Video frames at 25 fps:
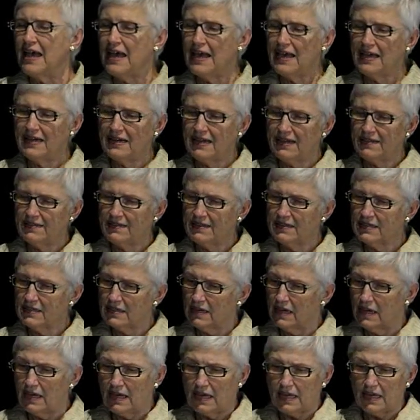And I think
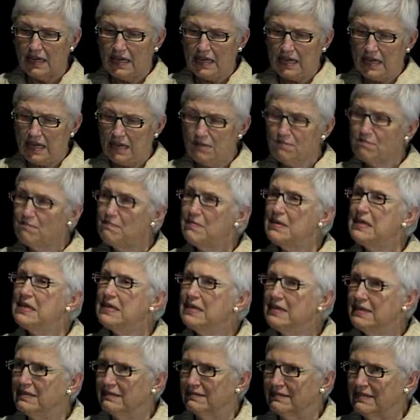
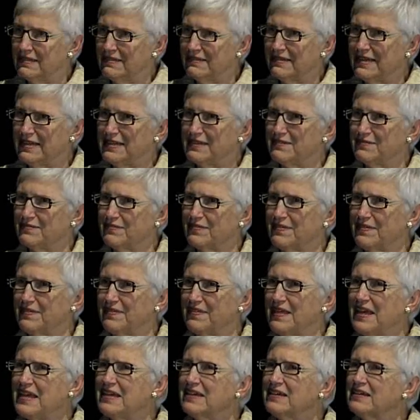immediately that
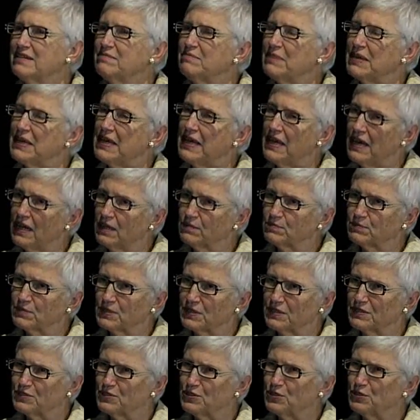they can be helped
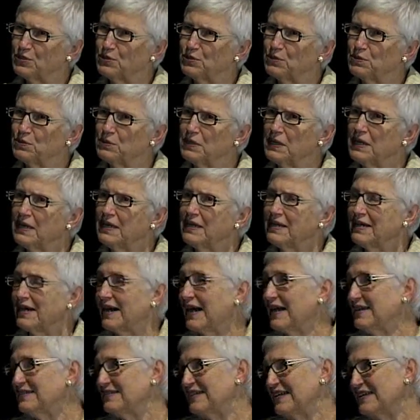to
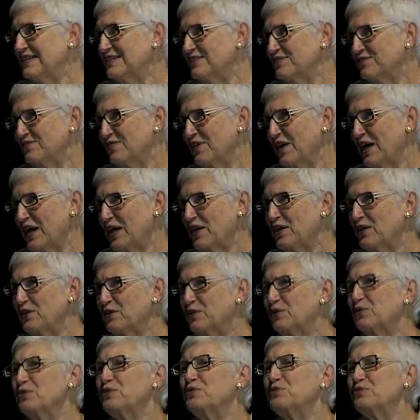identify
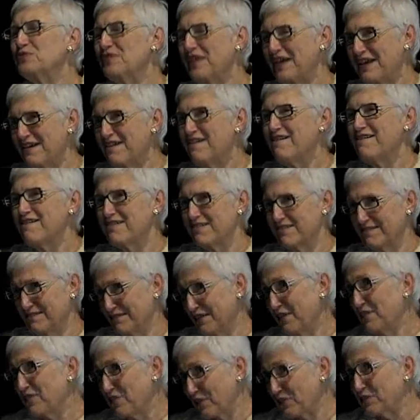who they are,
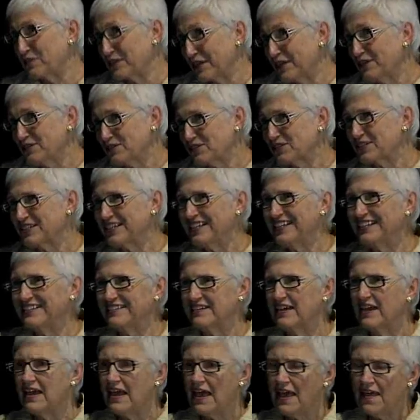a Third Culture
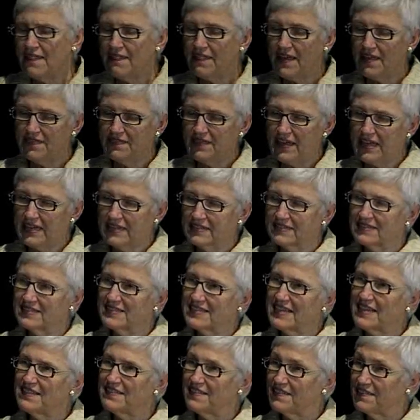Kid, that they can
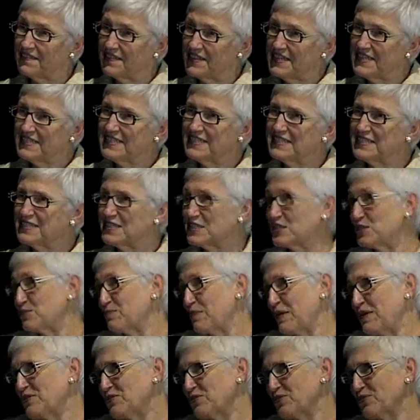see that this is a
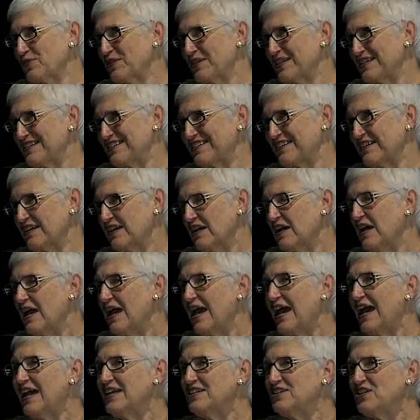special thing,
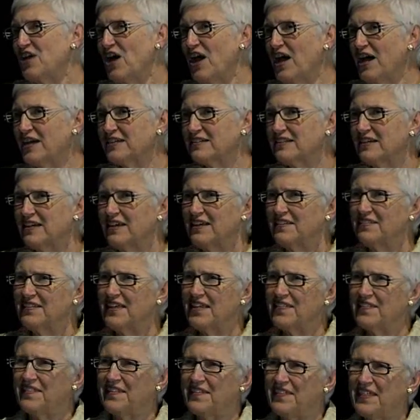and not
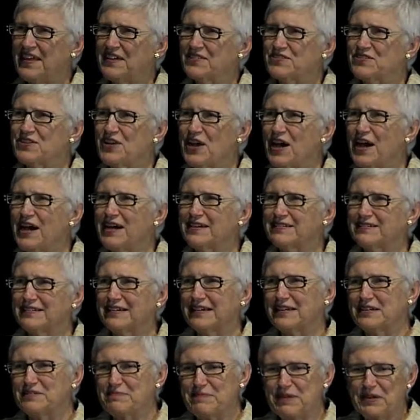that they're not
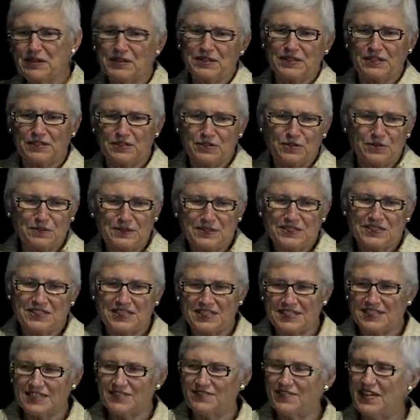an American who is
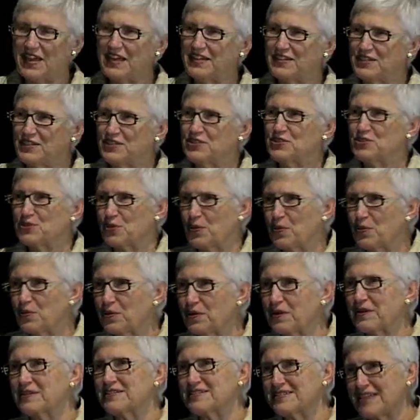disadvantaged
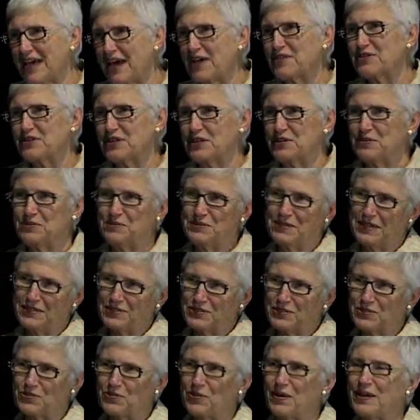or a Saudi who
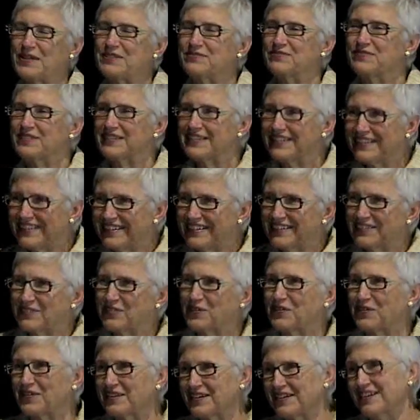doesn't quite fit in,
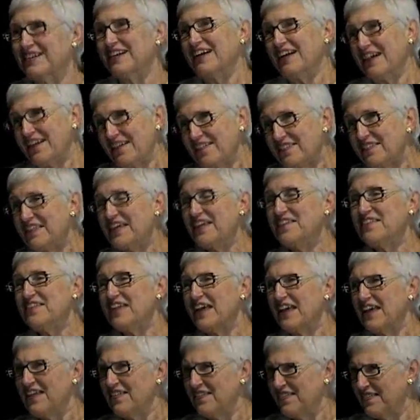or then
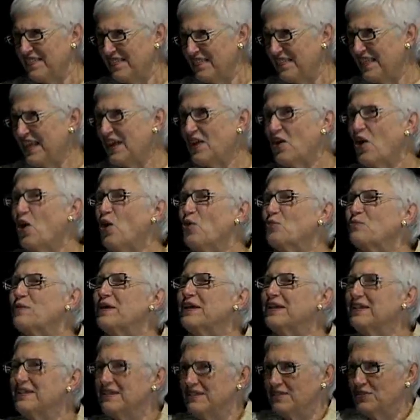
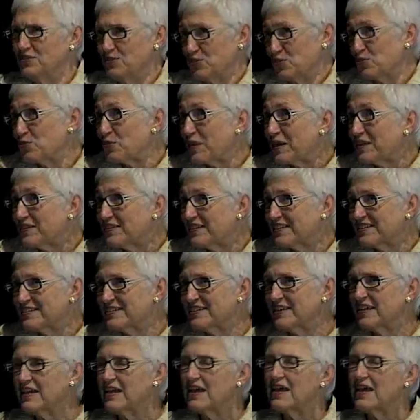already you're strengthened.